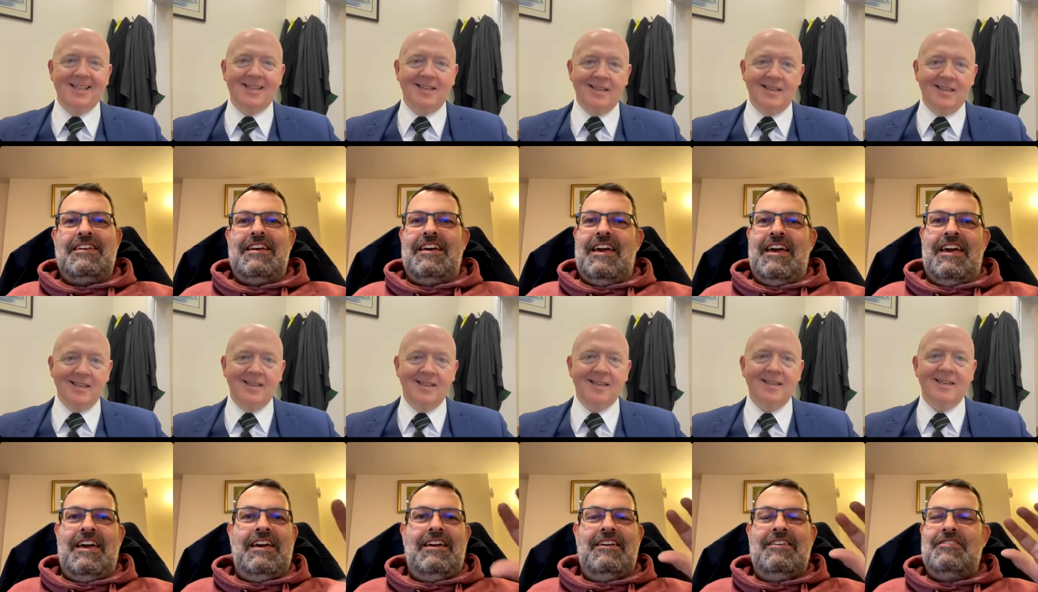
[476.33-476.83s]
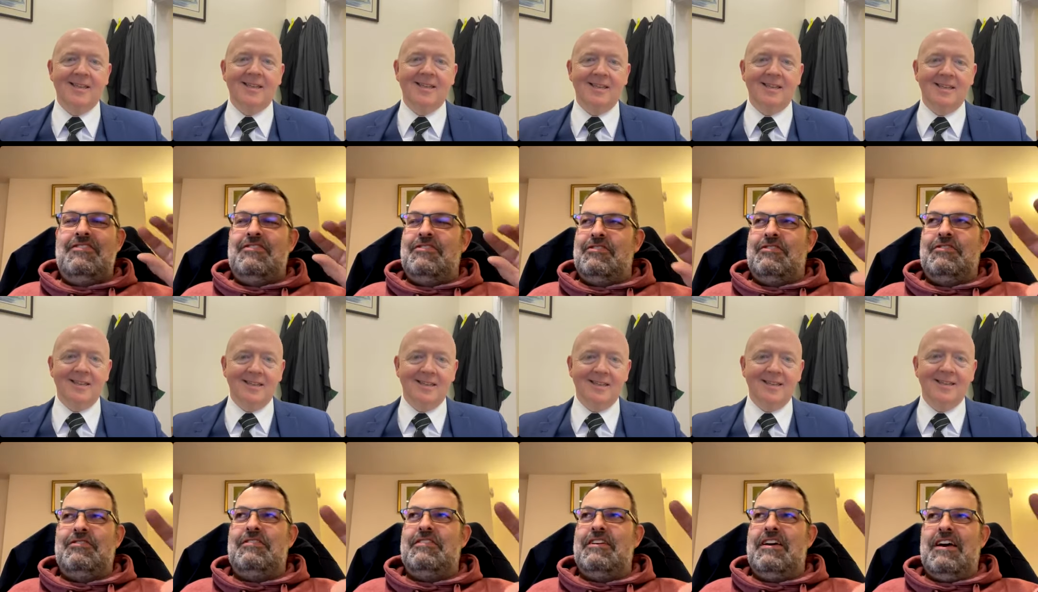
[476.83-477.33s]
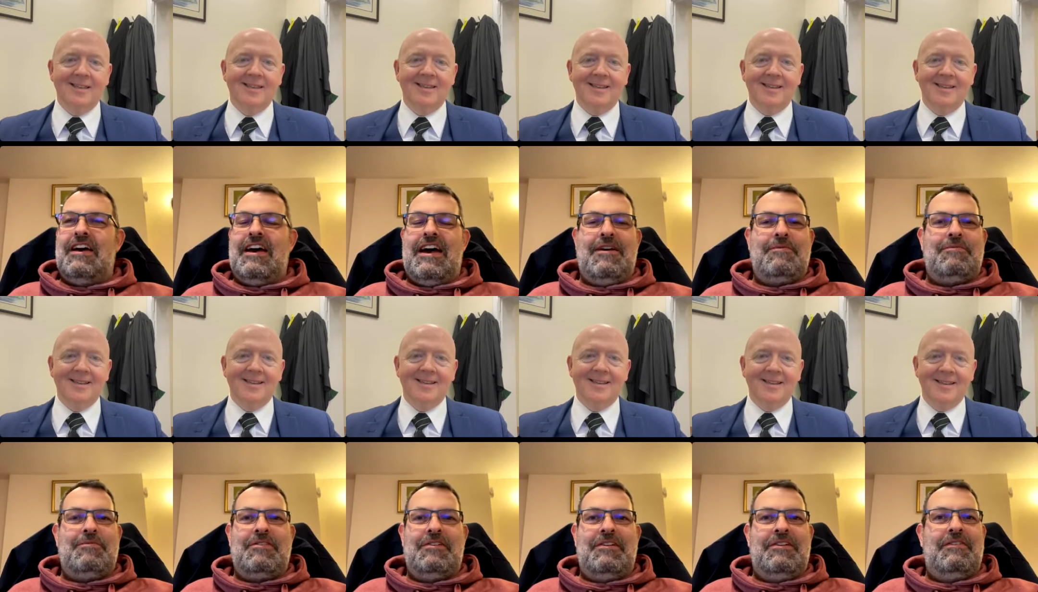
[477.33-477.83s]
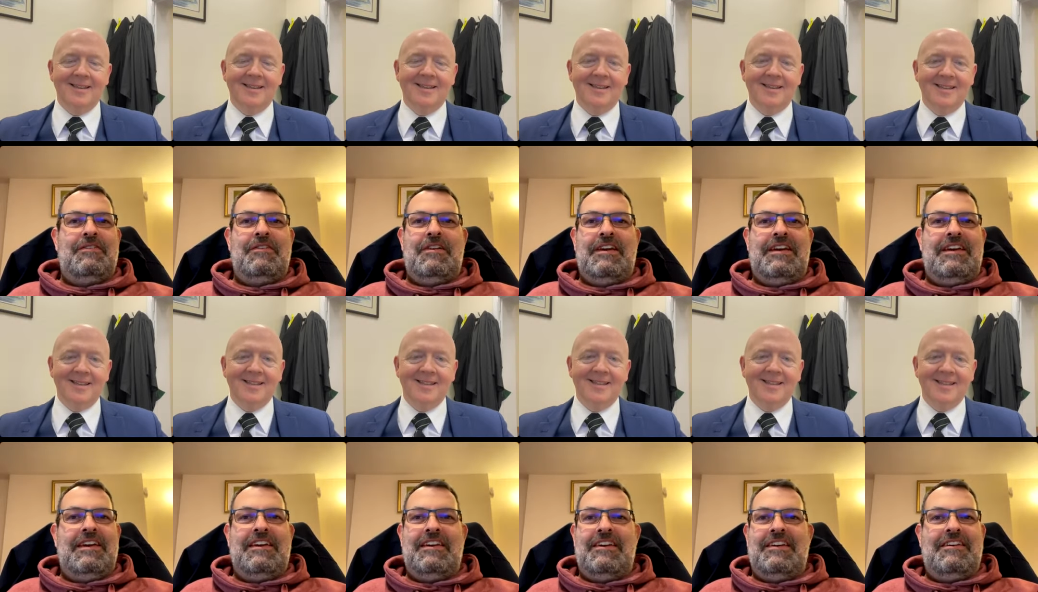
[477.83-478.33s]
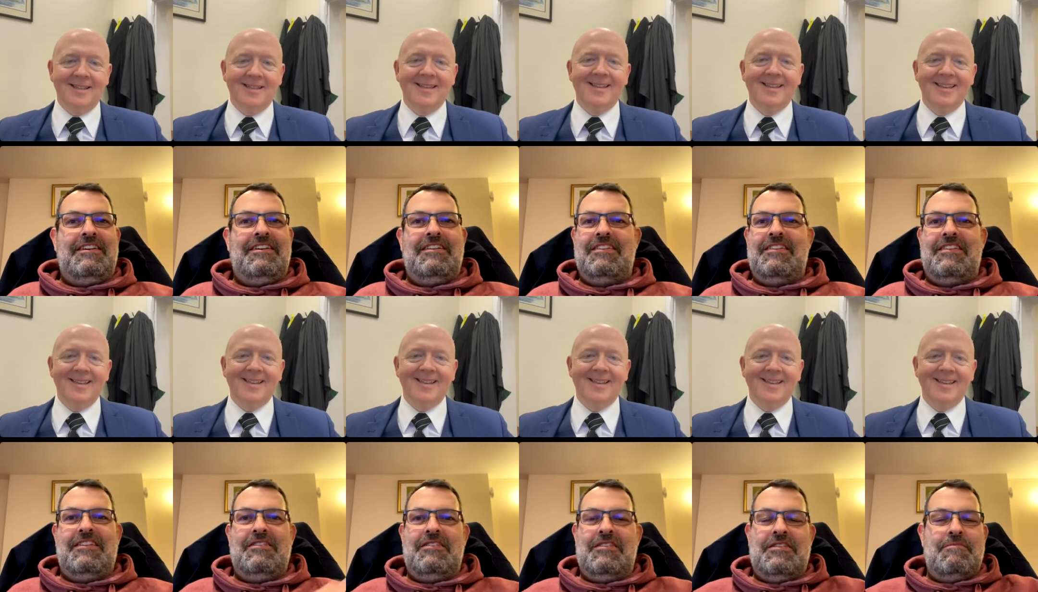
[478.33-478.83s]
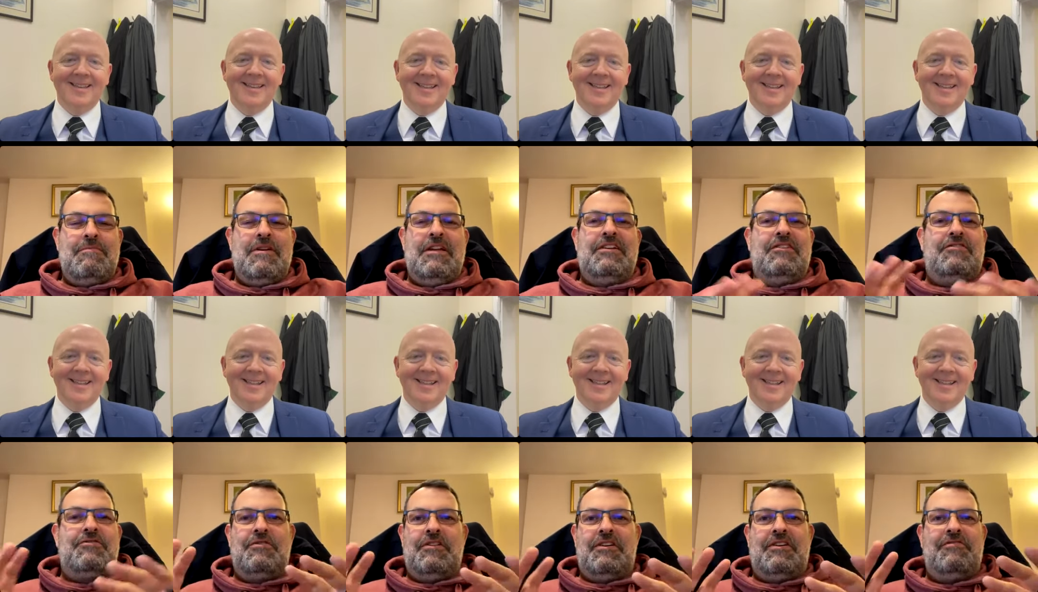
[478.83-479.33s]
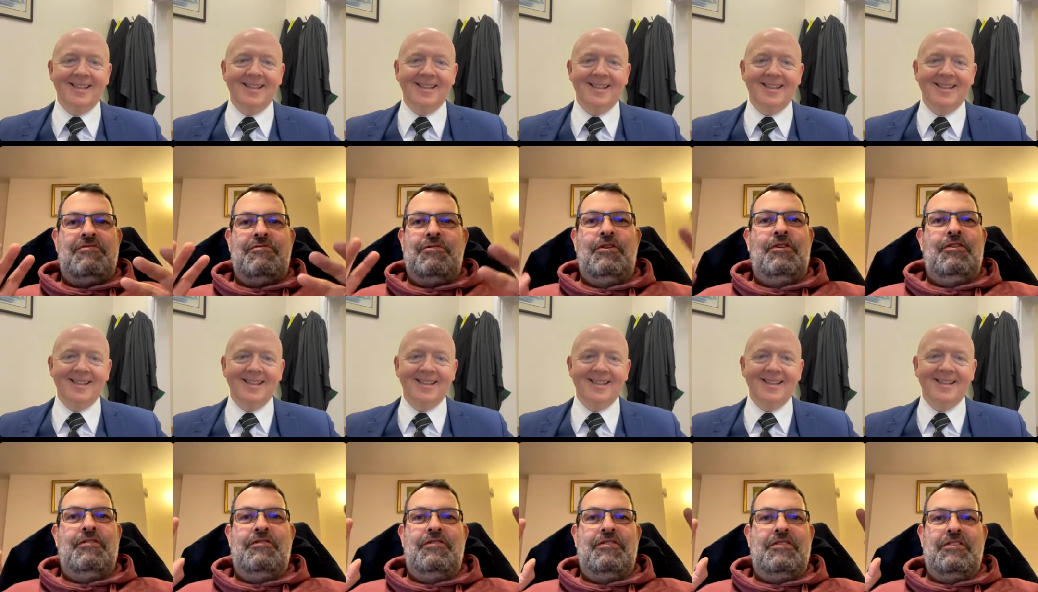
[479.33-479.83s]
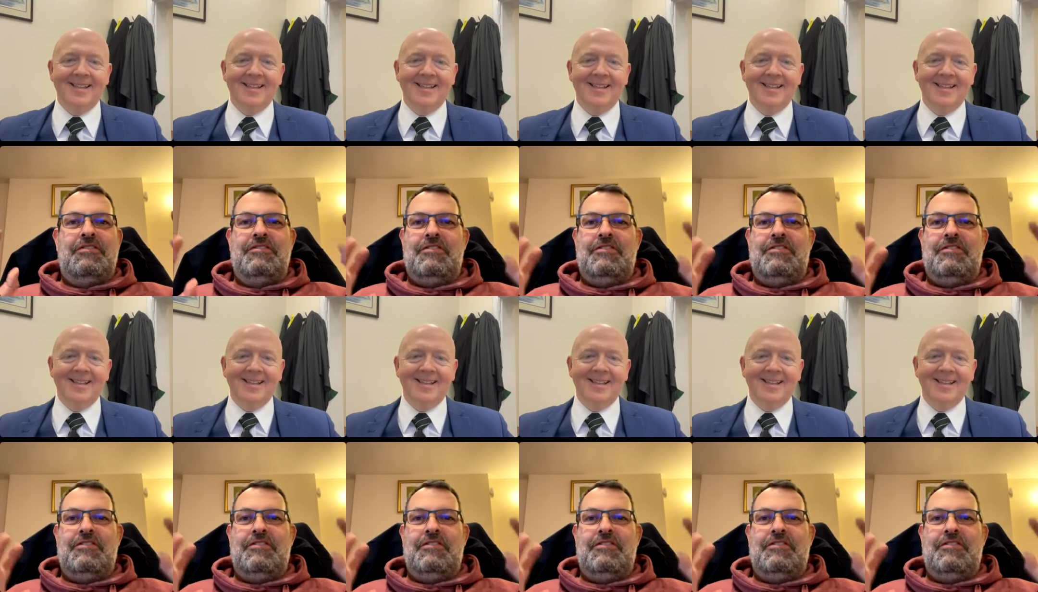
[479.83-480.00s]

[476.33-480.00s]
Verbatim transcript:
Speaker 1: is just absolutely the, the military are full of the,